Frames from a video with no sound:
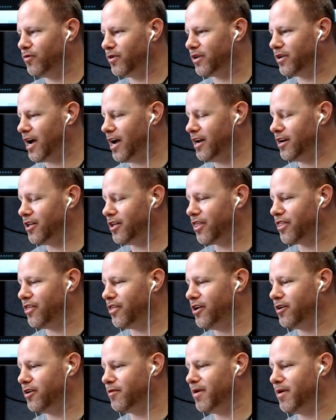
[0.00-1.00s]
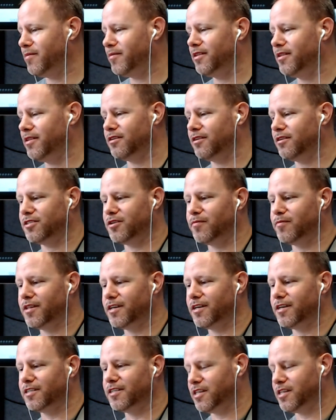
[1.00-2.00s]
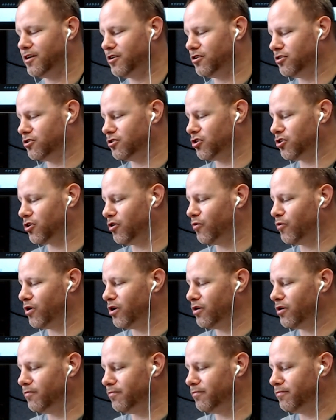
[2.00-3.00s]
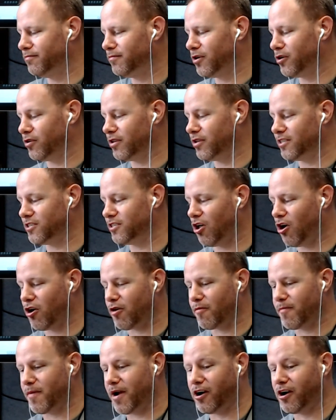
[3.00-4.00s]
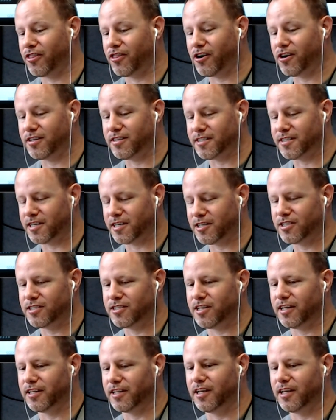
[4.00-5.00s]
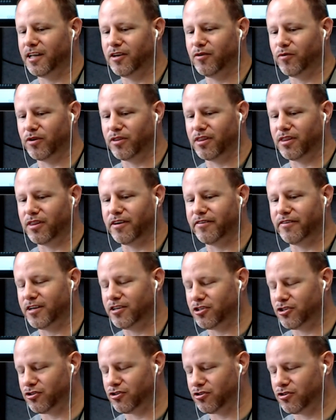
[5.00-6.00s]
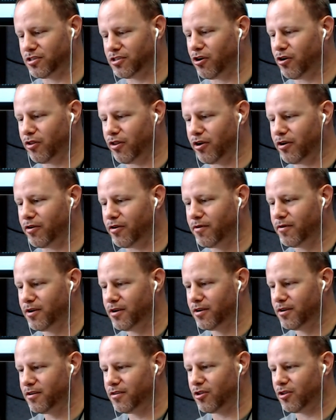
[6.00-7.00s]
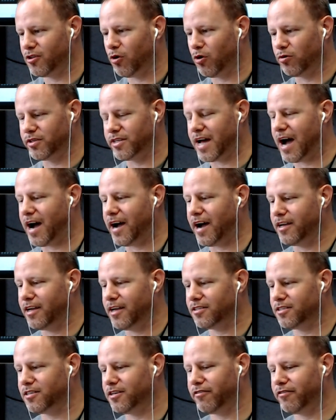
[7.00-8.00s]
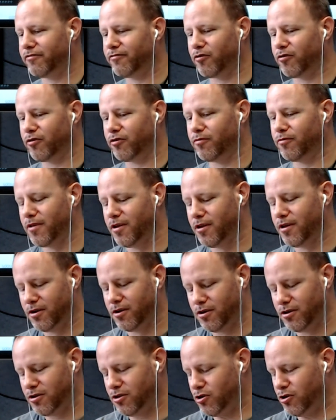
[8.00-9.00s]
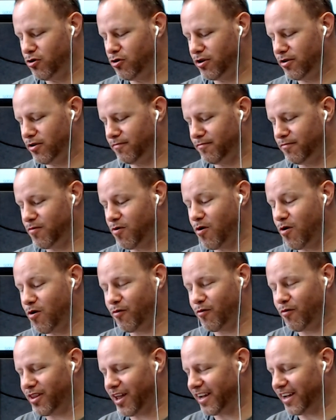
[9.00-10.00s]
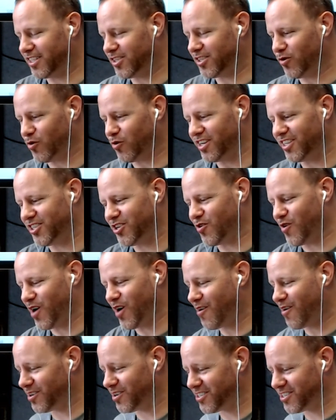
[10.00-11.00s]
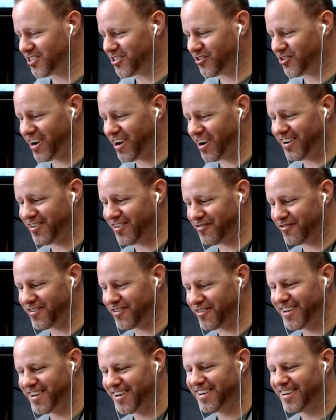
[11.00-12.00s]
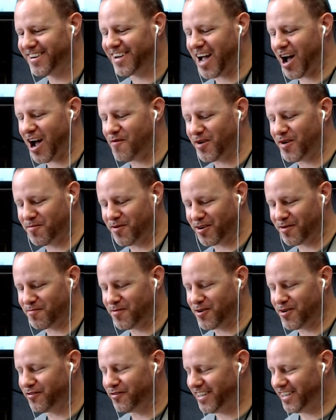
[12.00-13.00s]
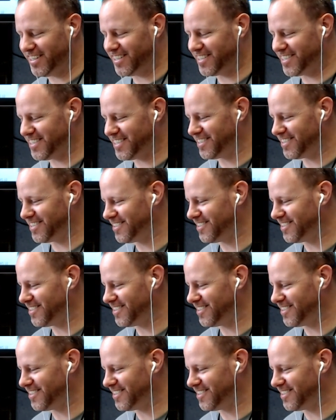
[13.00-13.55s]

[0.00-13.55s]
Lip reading: would kind of think maybe that some of these theaters are going to run, these long marathon sessions like they did with the Avengers and all the whole tie-in stuff, where you can like 22 hours straight of comic book movies.